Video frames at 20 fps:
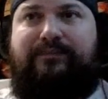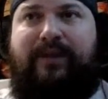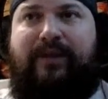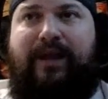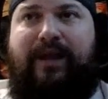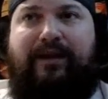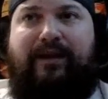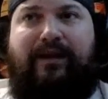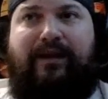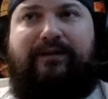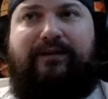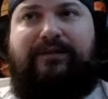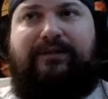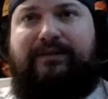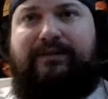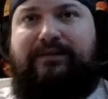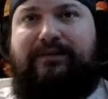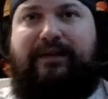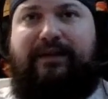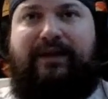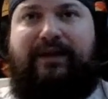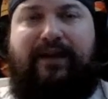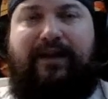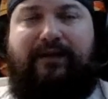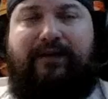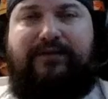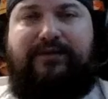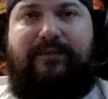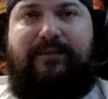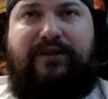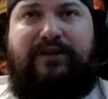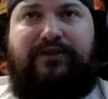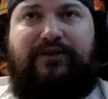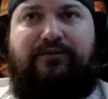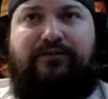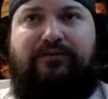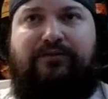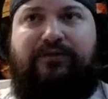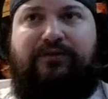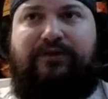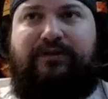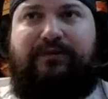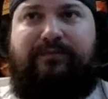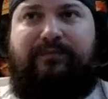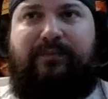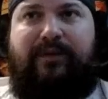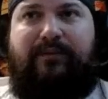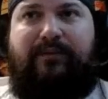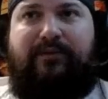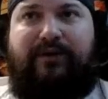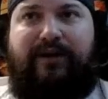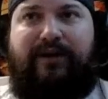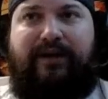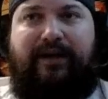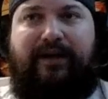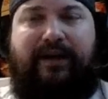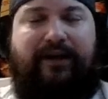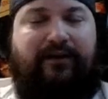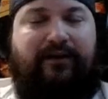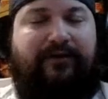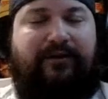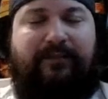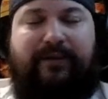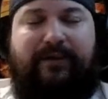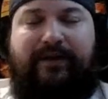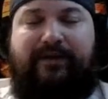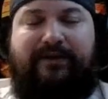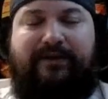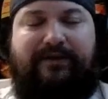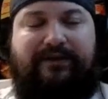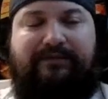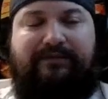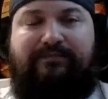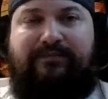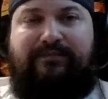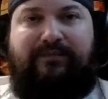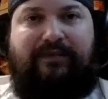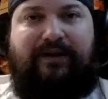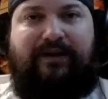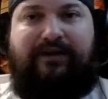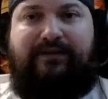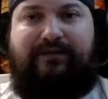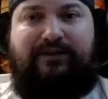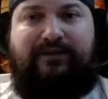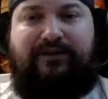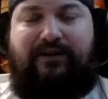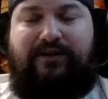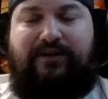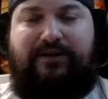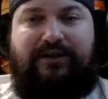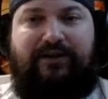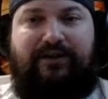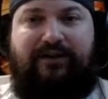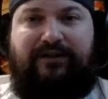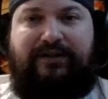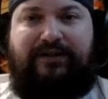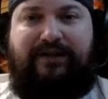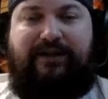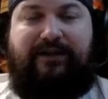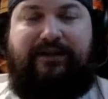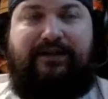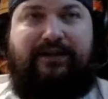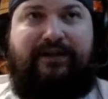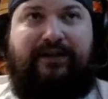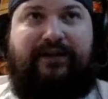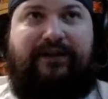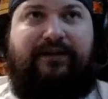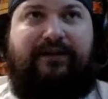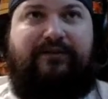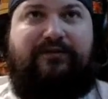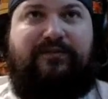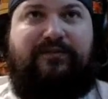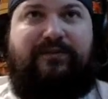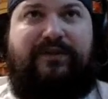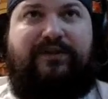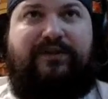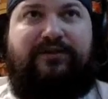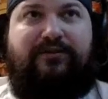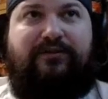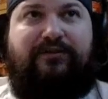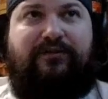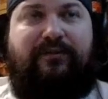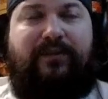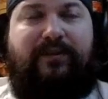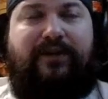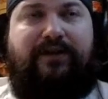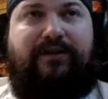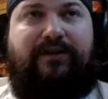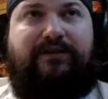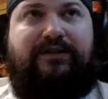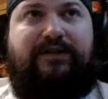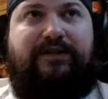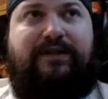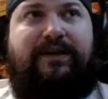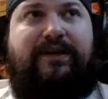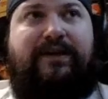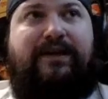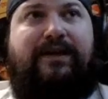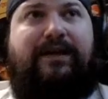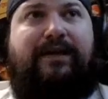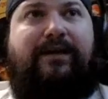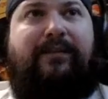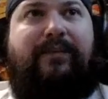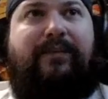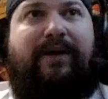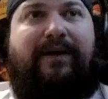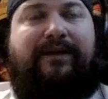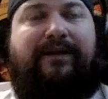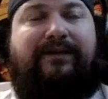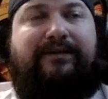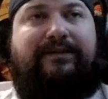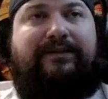it is going to have some issues. And people are going to hate on it because it stars a young, talented lady who speaks her own opinions. But